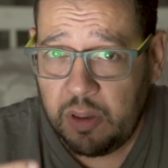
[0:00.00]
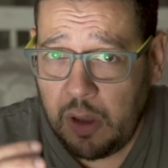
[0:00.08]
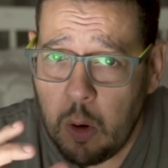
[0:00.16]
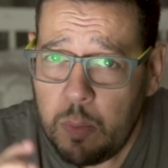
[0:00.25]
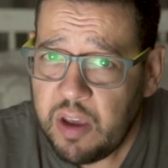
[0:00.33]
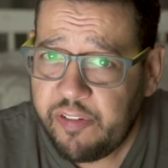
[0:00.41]

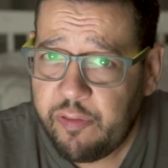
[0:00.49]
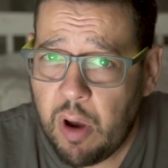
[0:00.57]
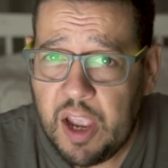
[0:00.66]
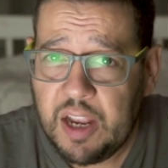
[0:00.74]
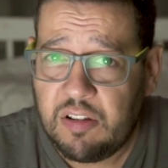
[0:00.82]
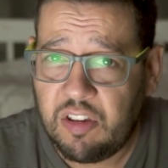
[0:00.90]
Don't be
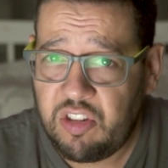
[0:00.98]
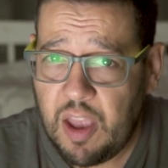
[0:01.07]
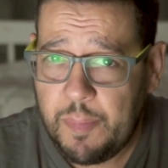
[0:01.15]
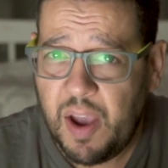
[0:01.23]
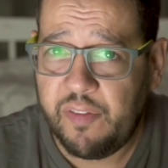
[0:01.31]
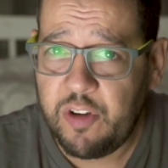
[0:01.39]
afraid to
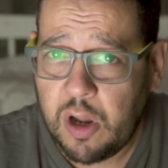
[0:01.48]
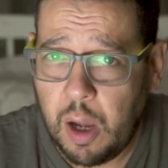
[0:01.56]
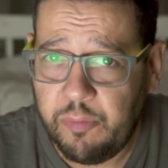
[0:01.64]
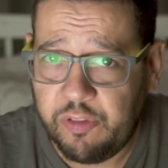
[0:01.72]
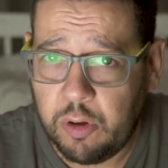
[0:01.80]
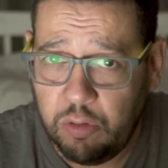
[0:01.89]
step out of your
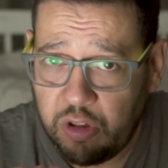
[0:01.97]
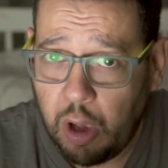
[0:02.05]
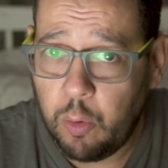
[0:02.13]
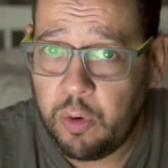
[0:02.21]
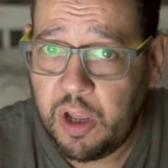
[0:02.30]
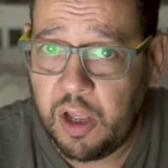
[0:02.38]
comfort
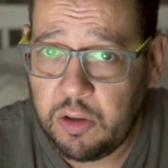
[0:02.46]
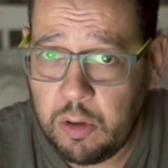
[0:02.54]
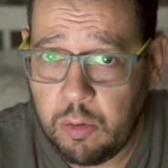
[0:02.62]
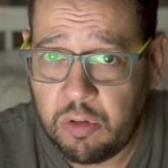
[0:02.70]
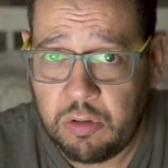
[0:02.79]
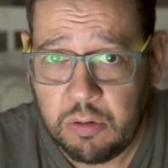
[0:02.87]
zone and
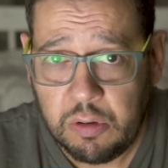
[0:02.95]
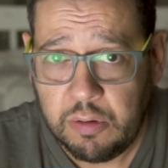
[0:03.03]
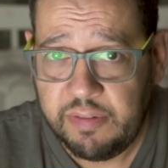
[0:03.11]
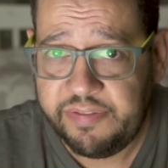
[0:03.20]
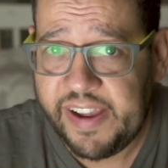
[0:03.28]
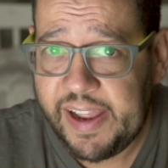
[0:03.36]
use
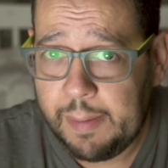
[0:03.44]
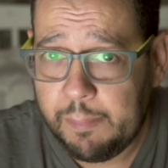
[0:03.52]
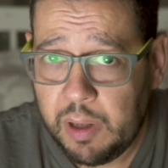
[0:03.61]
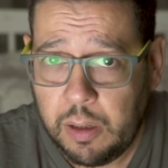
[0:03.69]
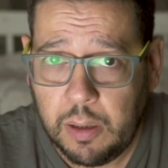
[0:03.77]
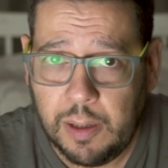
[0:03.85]

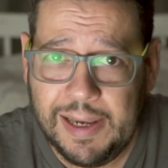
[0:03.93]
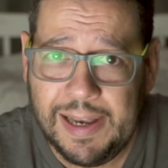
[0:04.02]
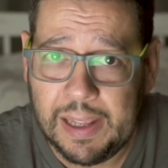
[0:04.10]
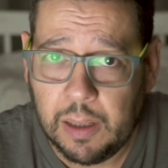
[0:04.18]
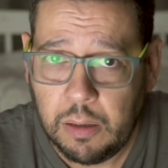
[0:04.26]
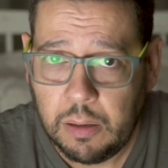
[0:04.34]
fam,
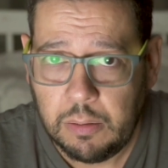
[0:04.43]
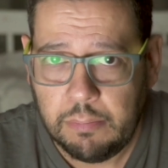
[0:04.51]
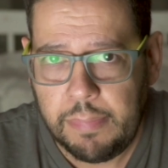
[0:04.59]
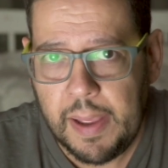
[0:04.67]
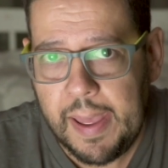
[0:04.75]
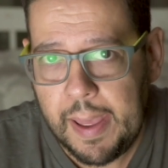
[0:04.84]
lit,
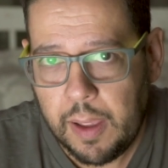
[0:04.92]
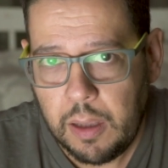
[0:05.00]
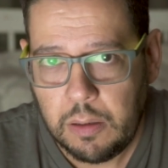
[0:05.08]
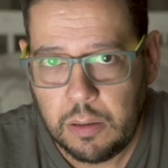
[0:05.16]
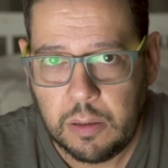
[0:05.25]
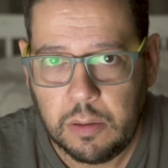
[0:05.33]
bear,
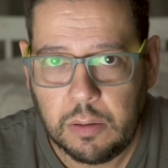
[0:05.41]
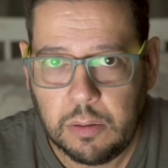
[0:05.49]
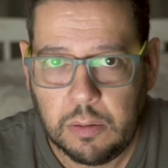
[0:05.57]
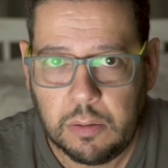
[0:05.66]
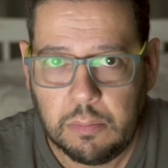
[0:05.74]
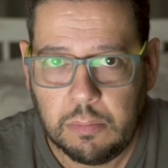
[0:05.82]

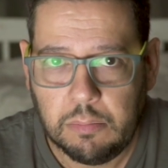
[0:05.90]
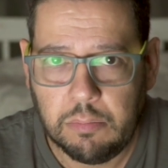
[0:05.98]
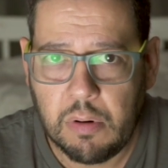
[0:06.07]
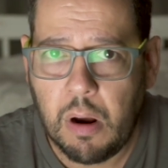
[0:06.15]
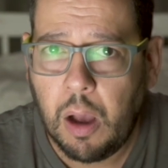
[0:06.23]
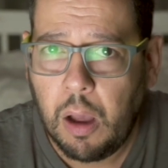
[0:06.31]

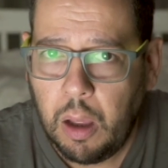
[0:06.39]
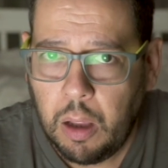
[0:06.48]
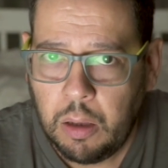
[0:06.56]
bruh,